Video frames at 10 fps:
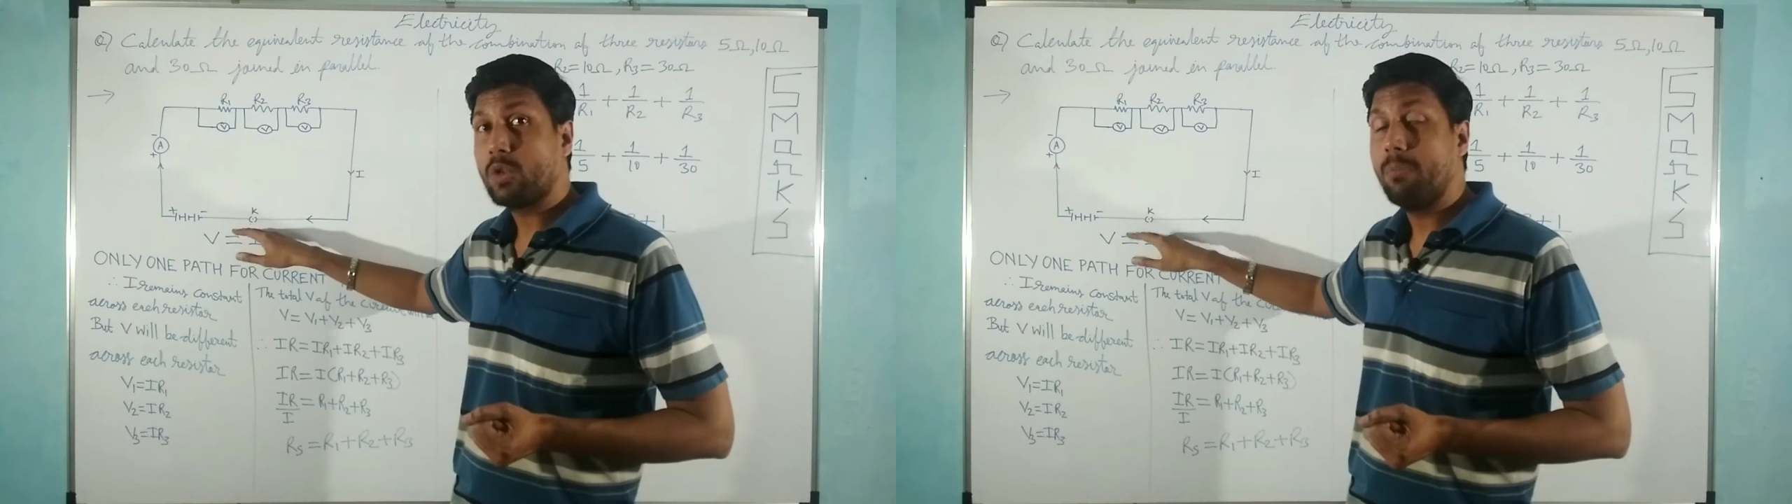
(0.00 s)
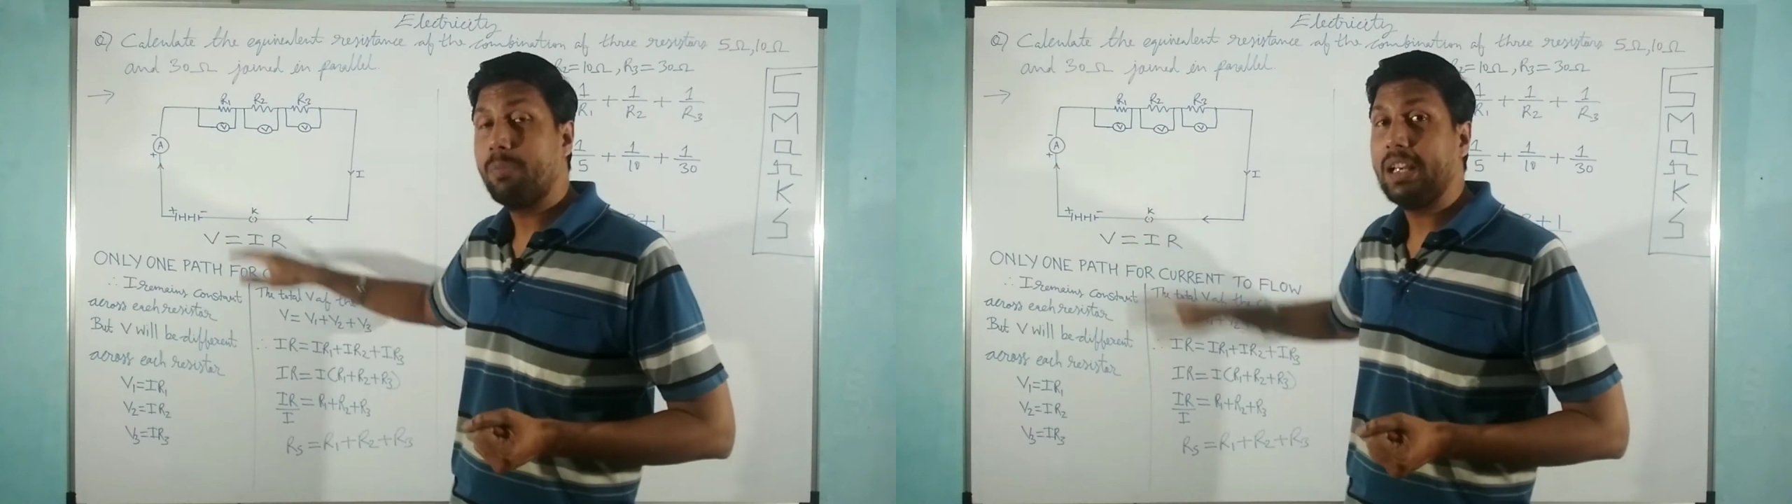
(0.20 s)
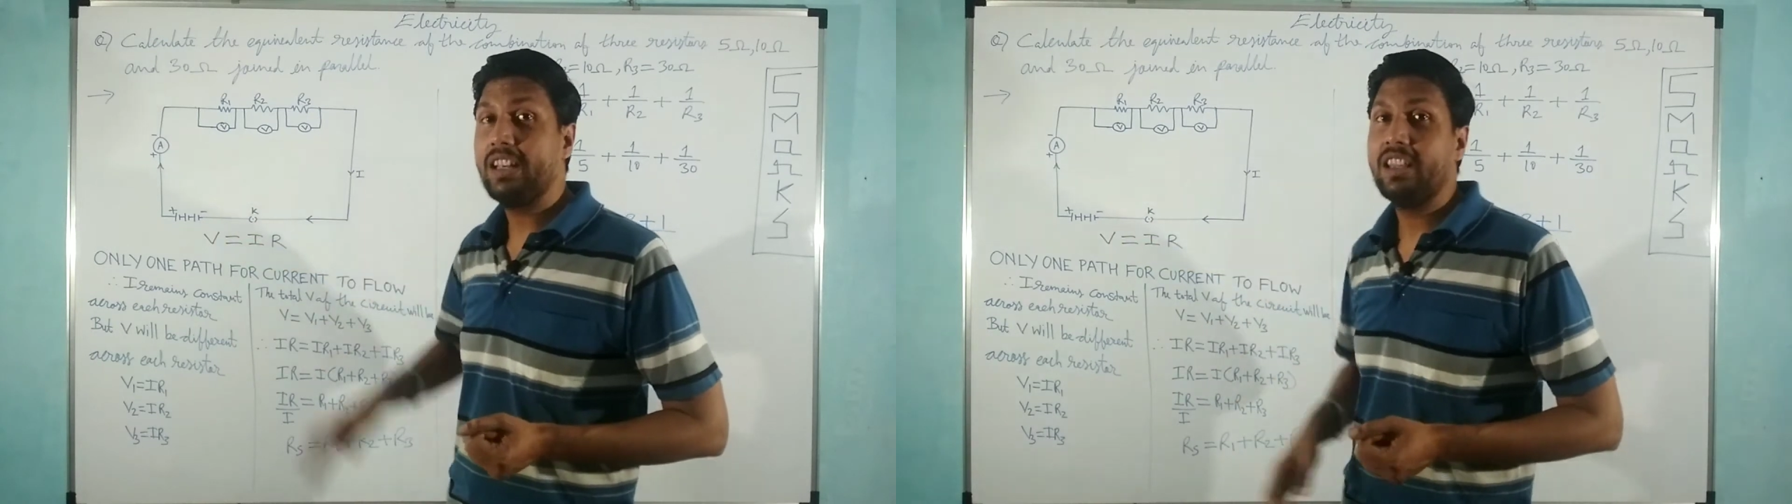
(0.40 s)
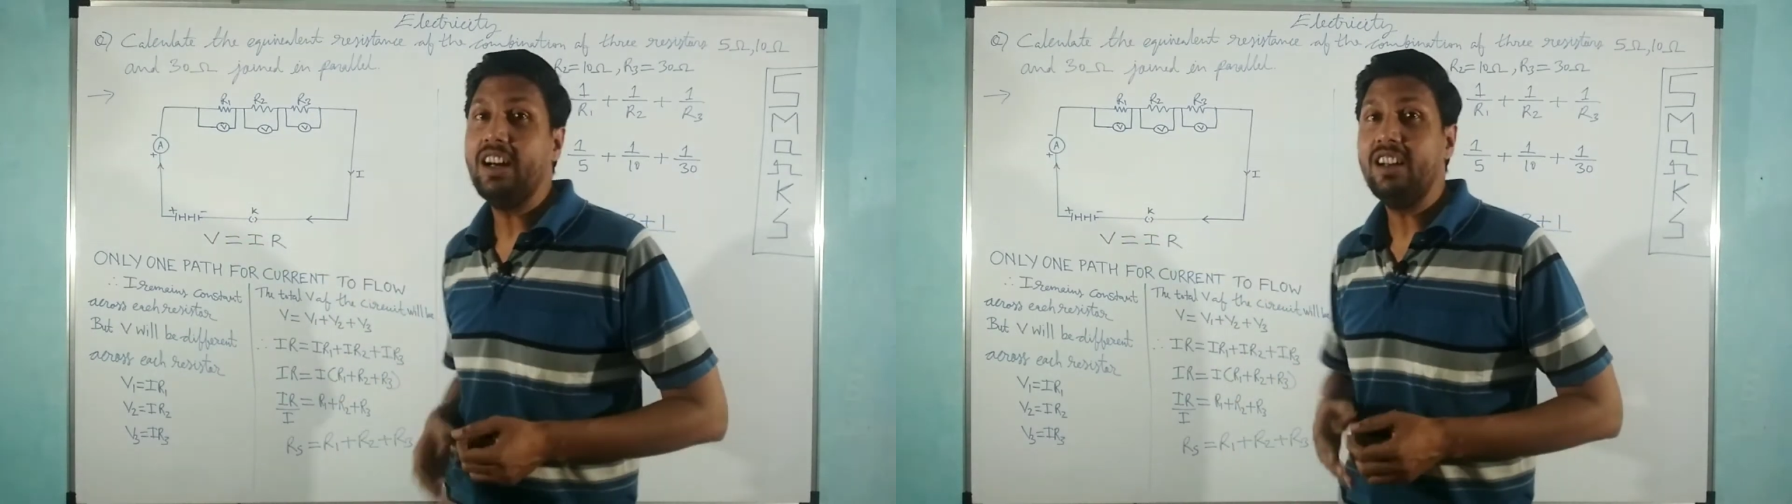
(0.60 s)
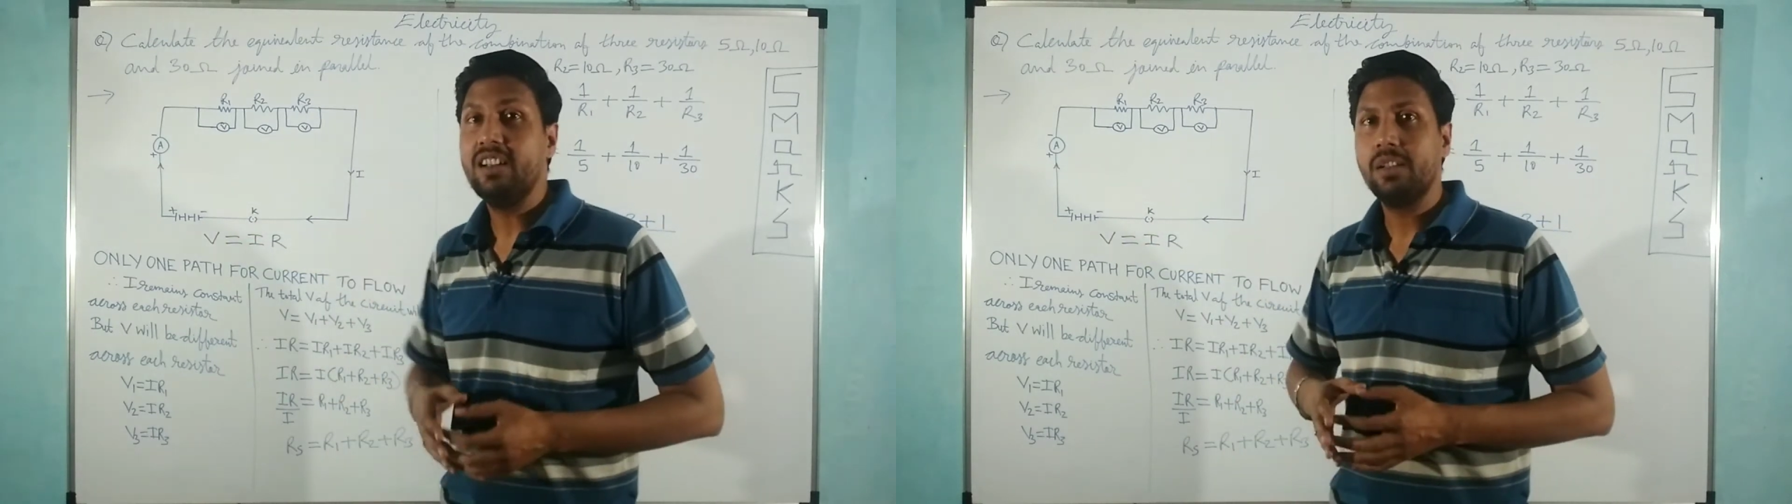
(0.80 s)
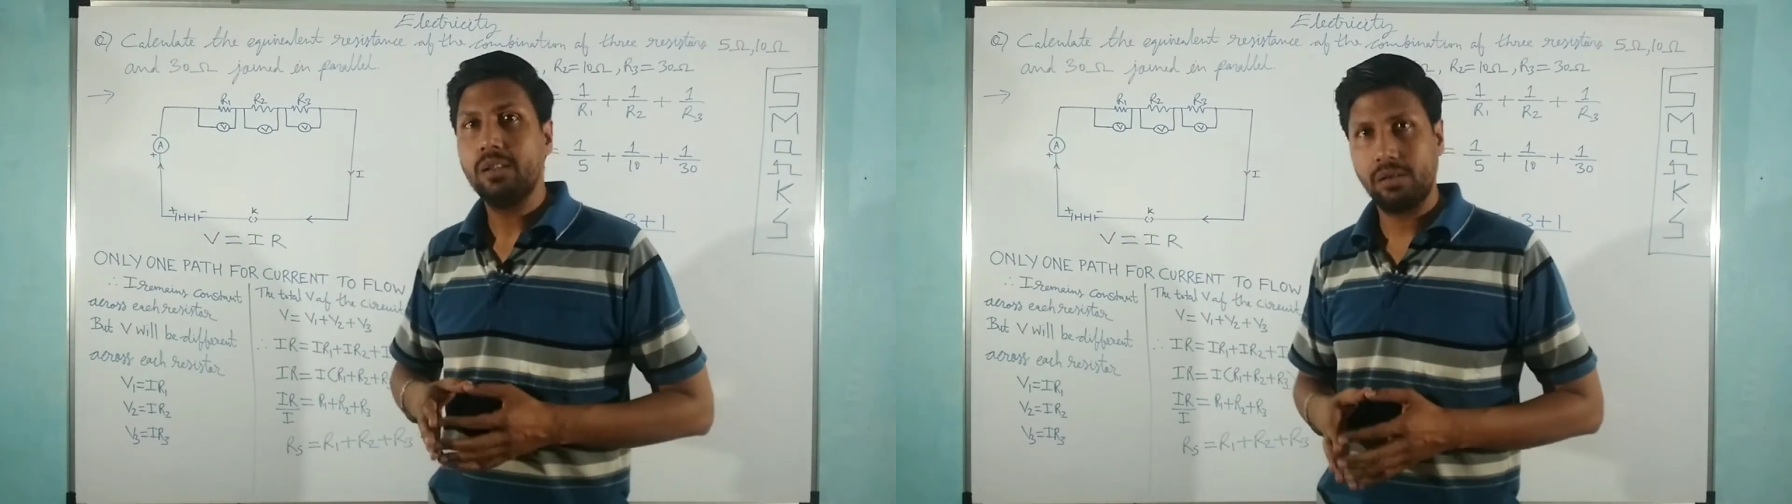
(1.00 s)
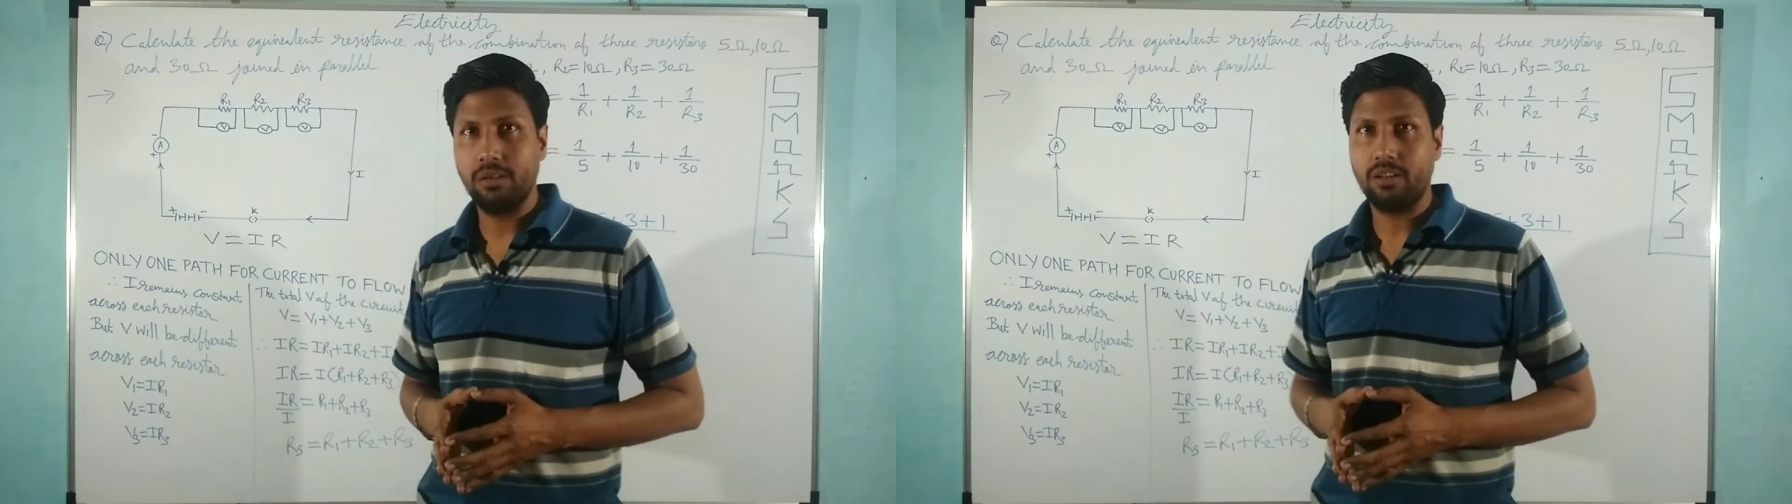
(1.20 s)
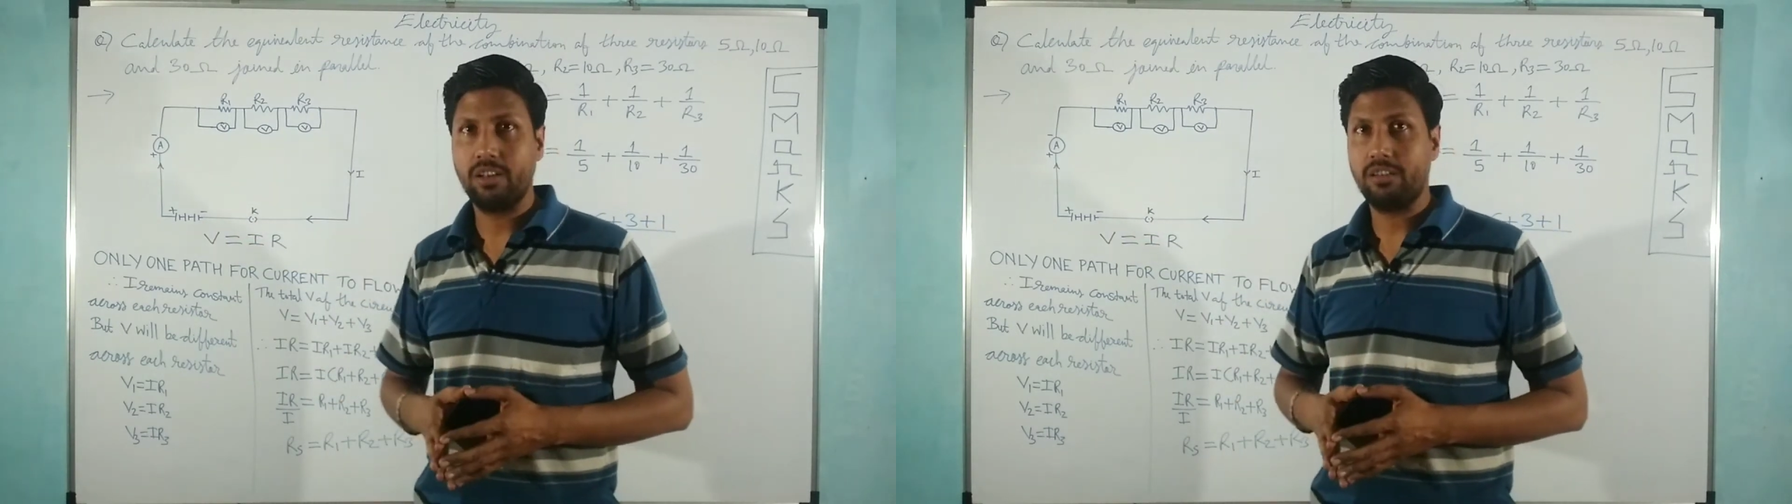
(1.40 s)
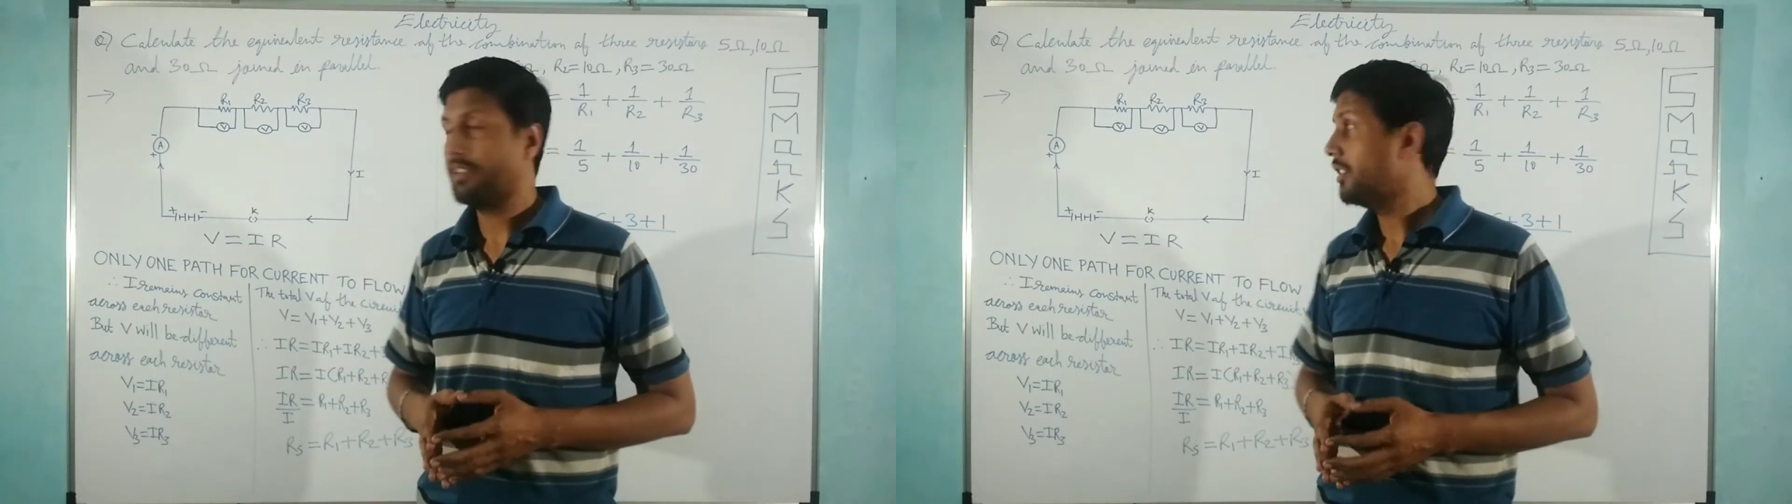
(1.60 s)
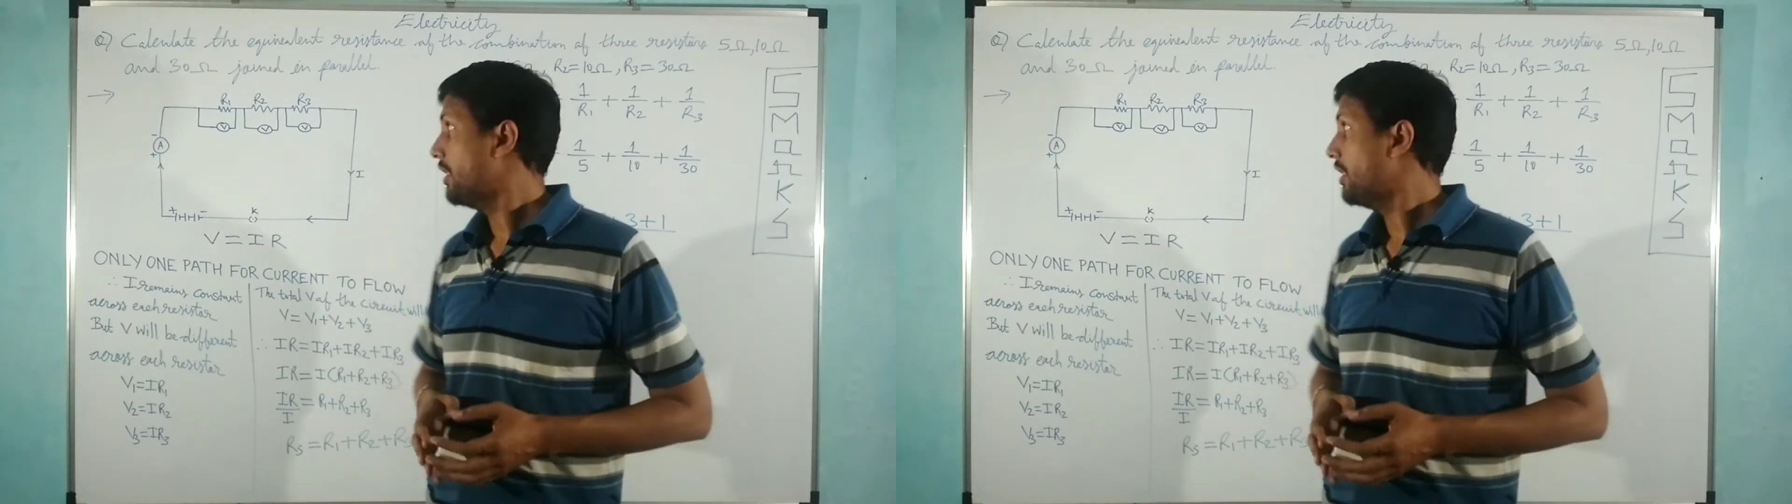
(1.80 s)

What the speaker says: complete the circuit.